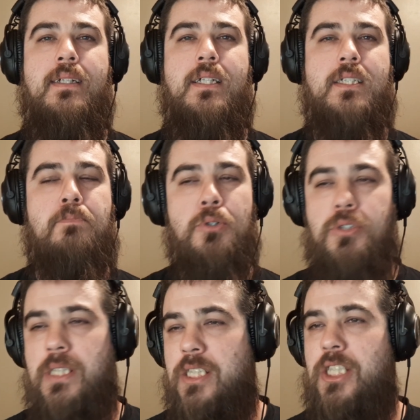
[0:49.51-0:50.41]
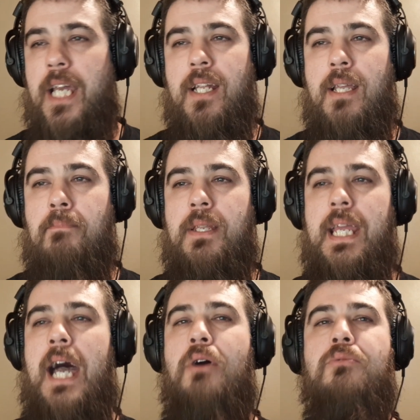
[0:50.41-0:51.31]
Let's boost this channel up in
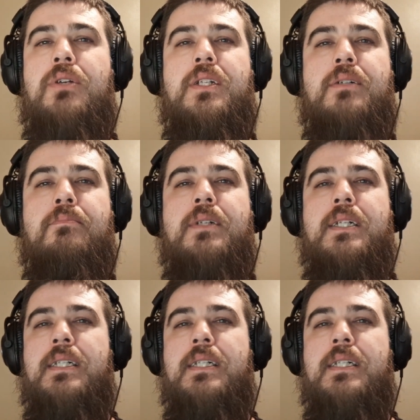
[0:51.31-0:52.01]
the algorithm.